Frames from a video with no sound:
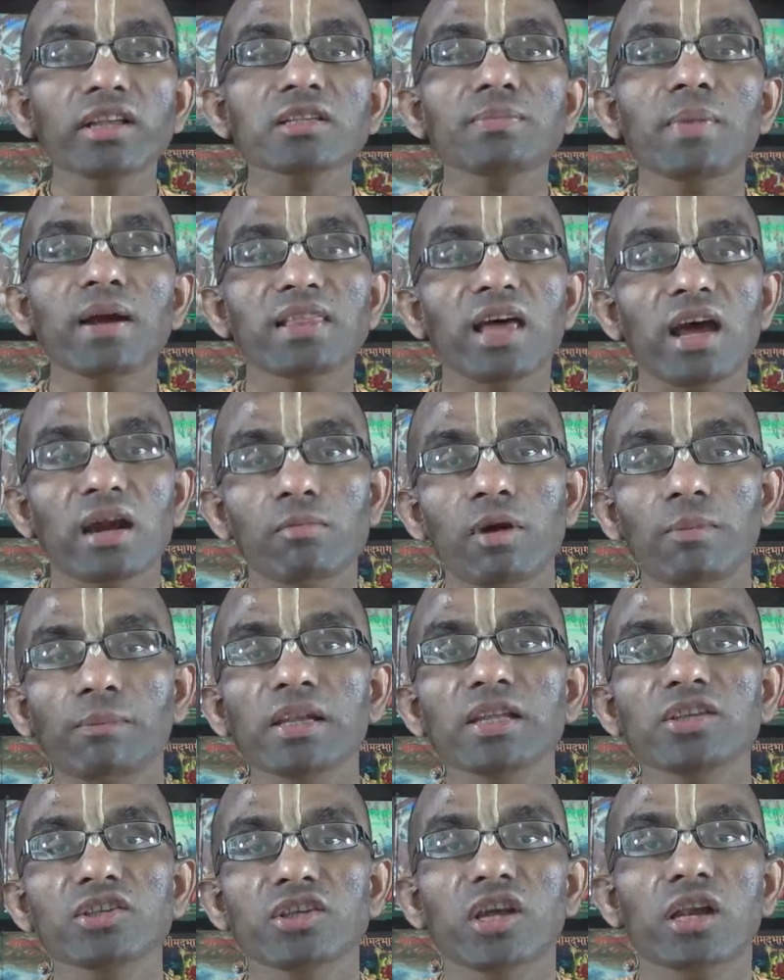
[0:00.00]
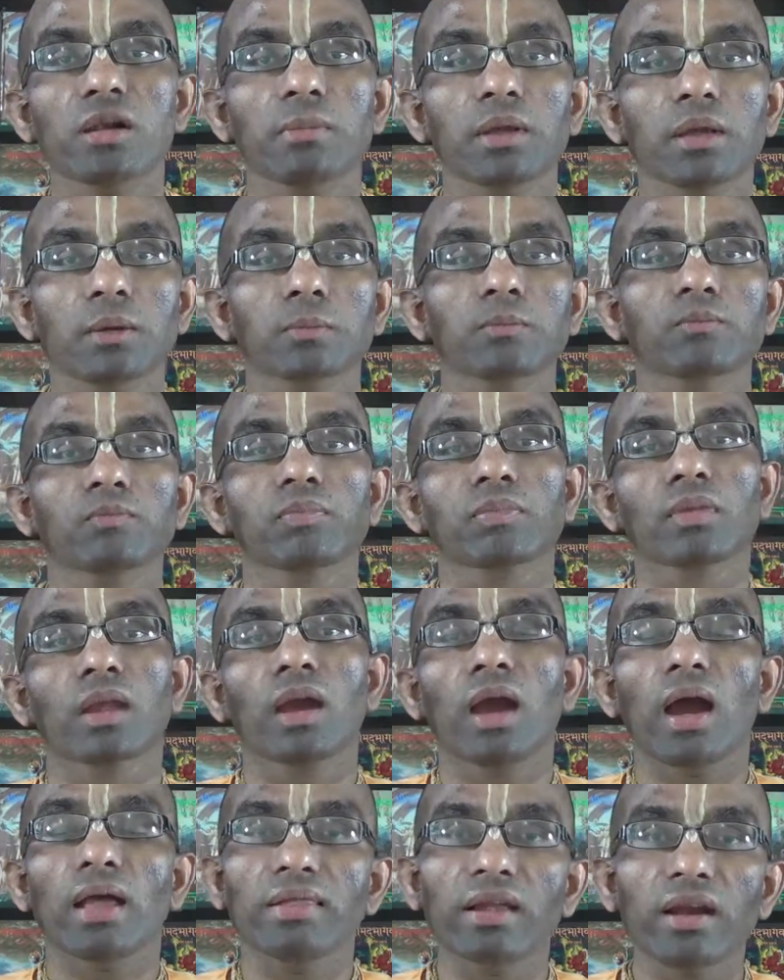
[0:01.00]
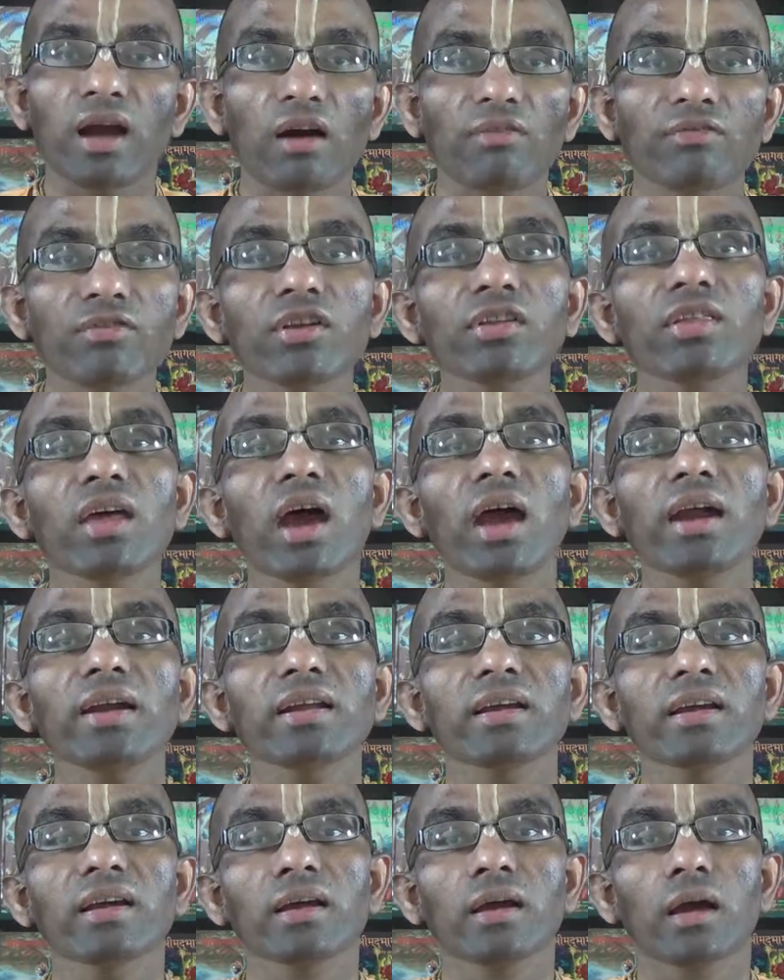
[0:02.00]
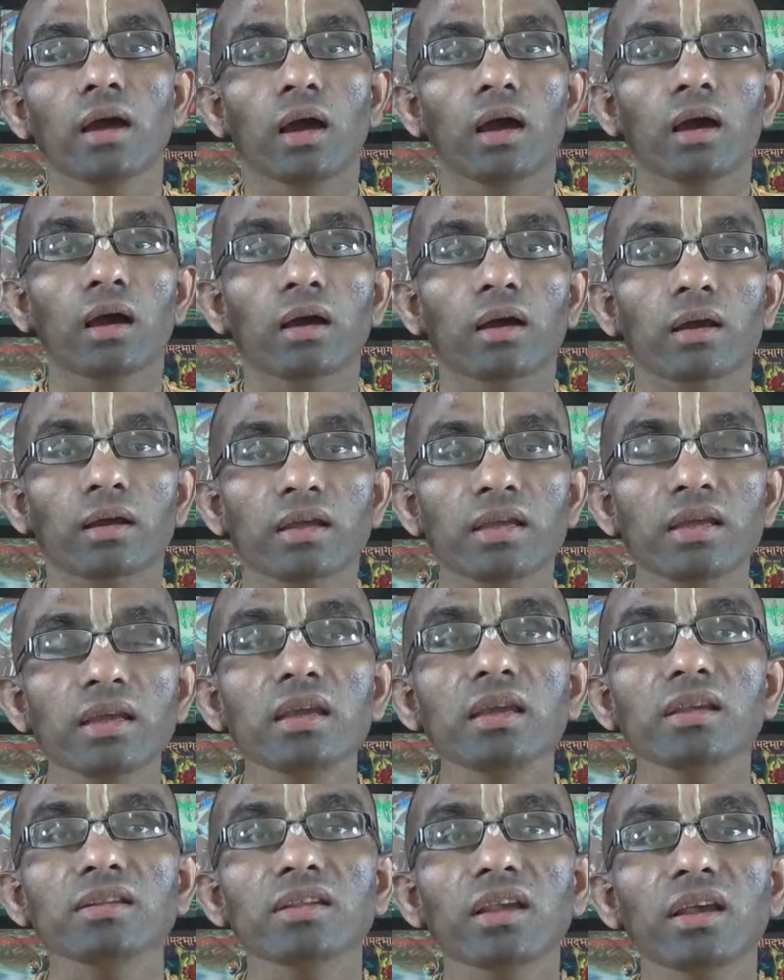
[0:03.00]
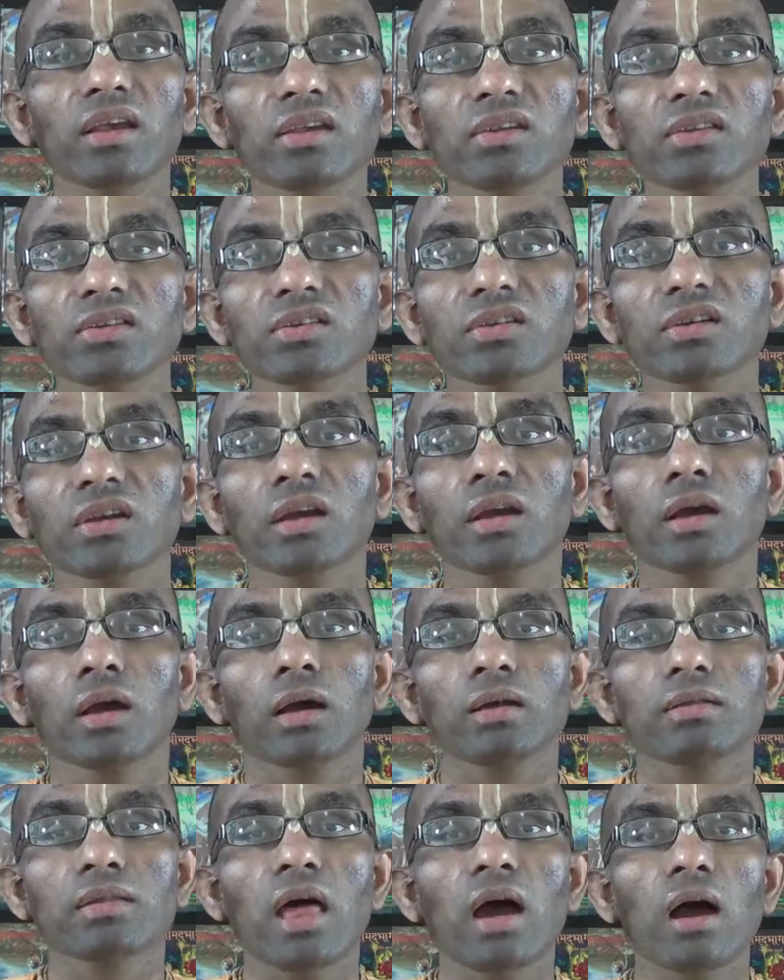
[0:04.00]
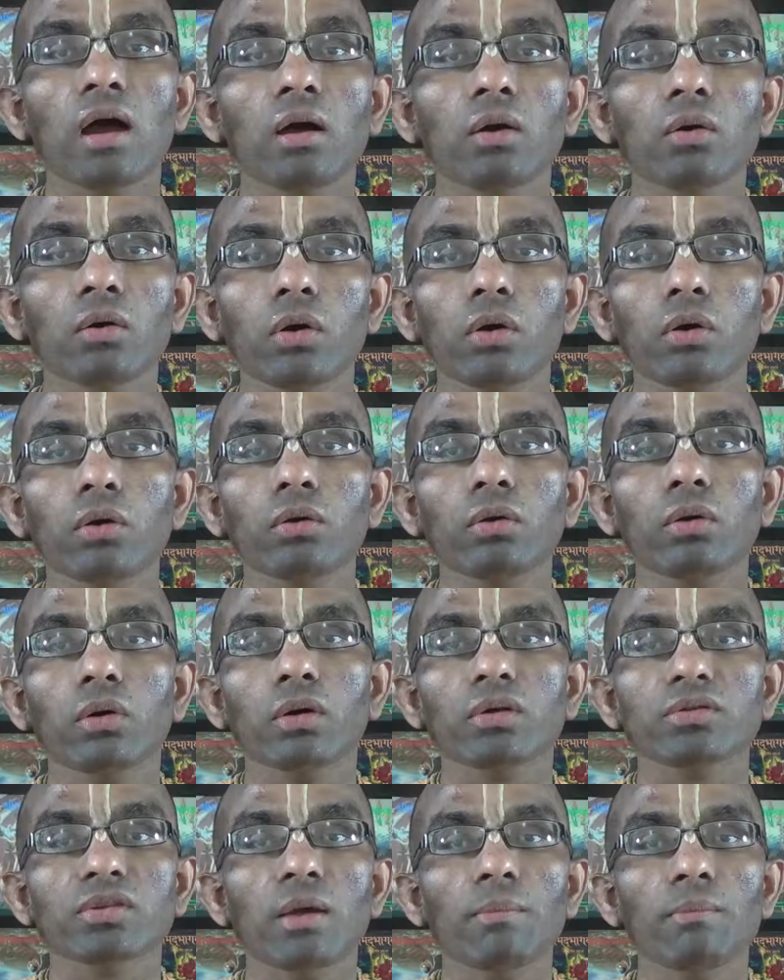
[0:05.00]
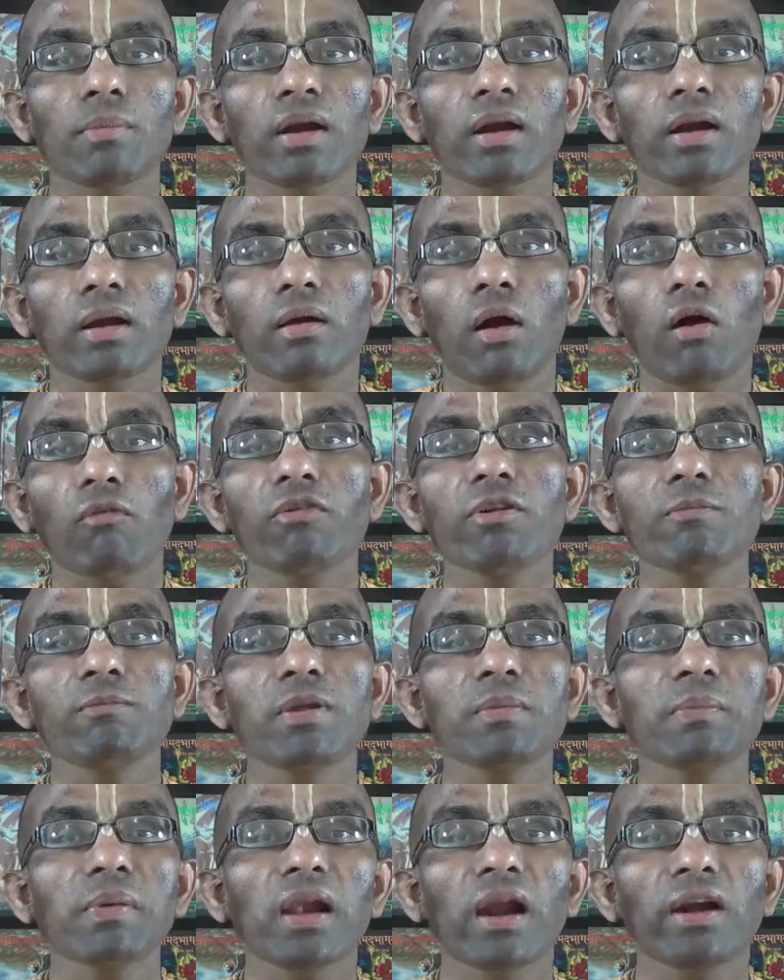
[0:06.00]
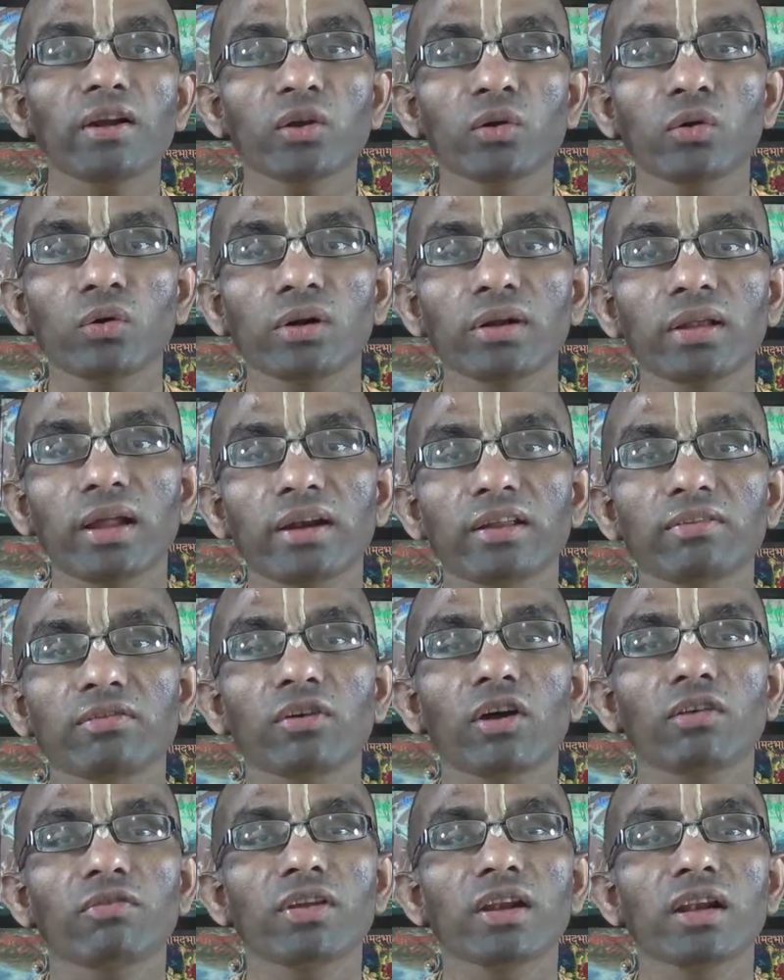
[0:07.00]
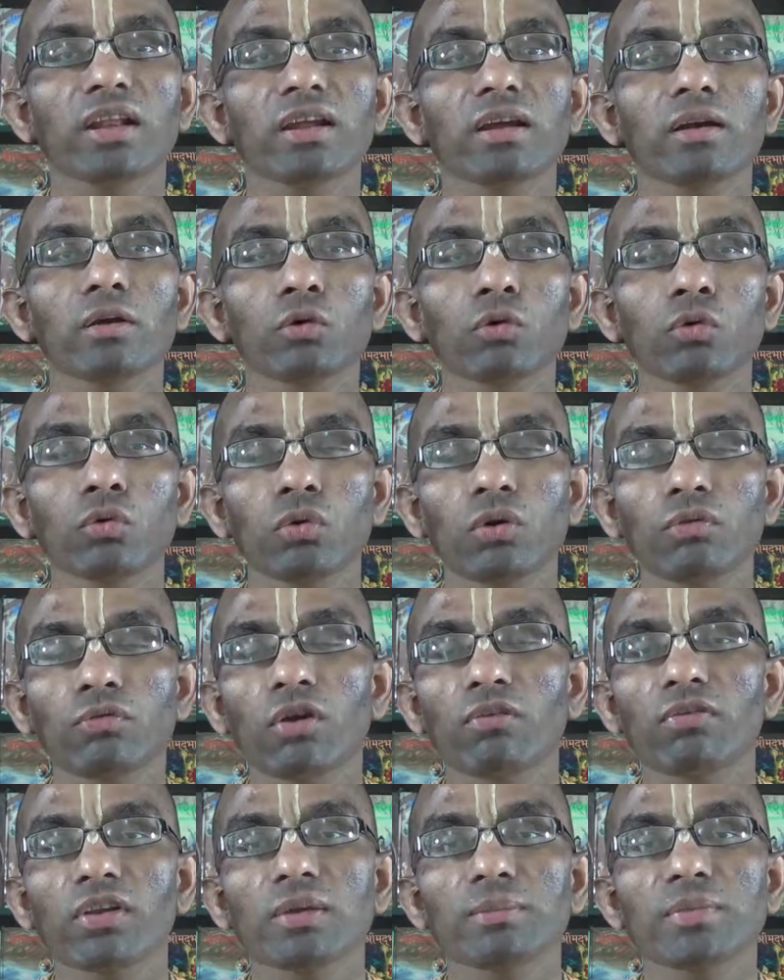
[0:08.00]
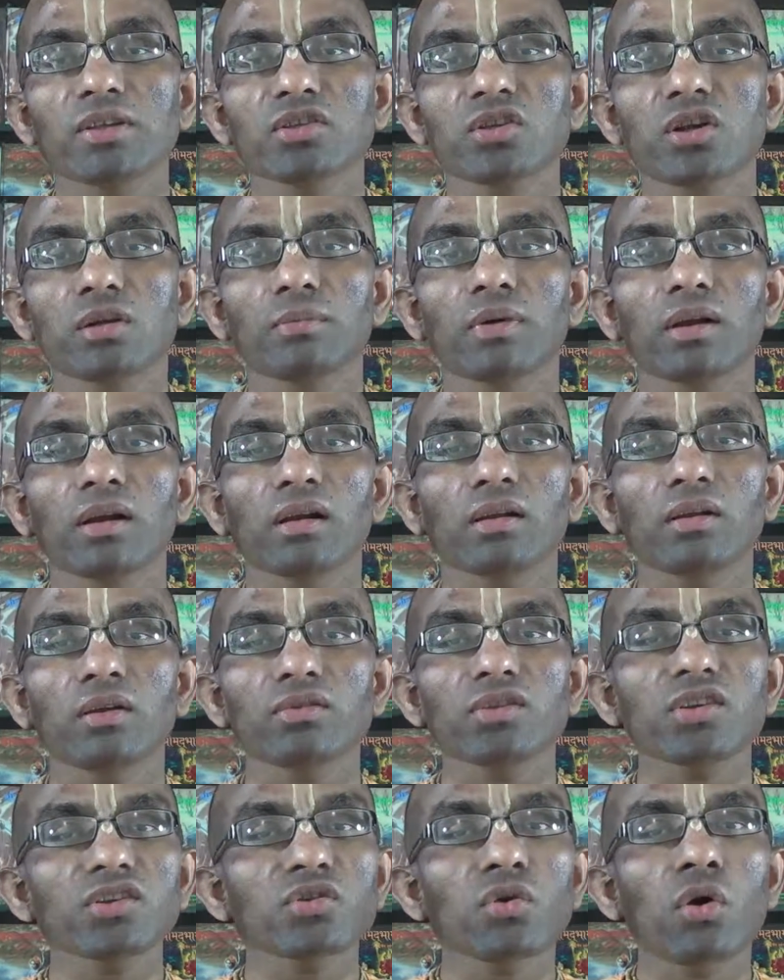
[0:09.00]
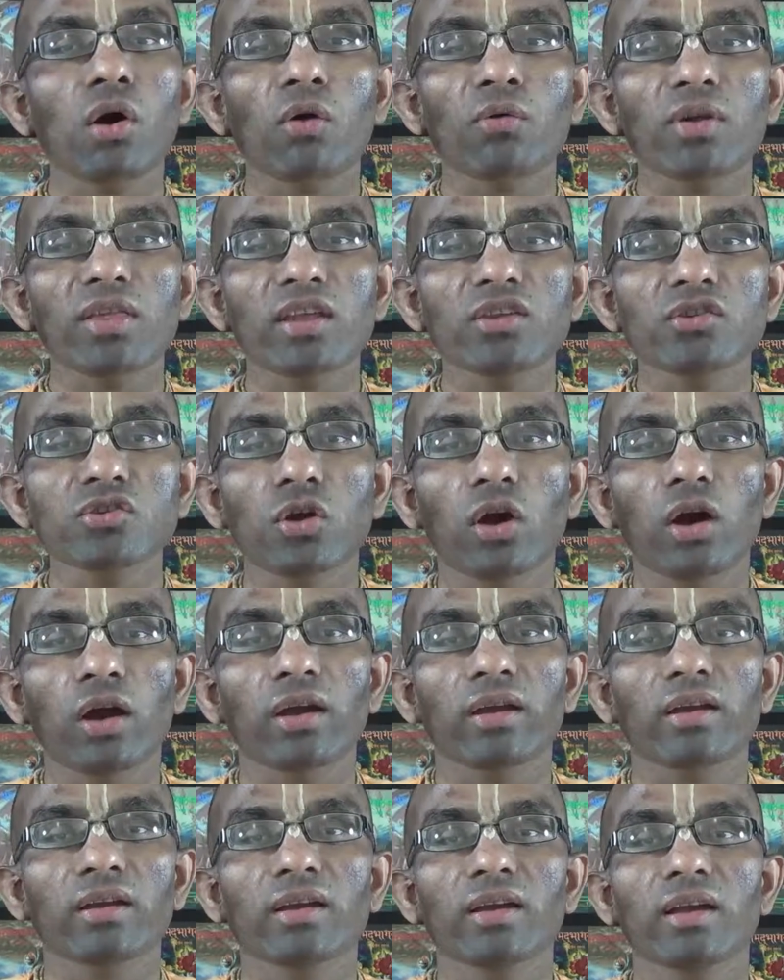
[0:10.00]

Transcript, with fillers: is my dharma? Please tell me. And then after that, uh, he says, now, somebody, uh, often people are told that if you are feeling, if you are feeling miserable, just go out and enjoy.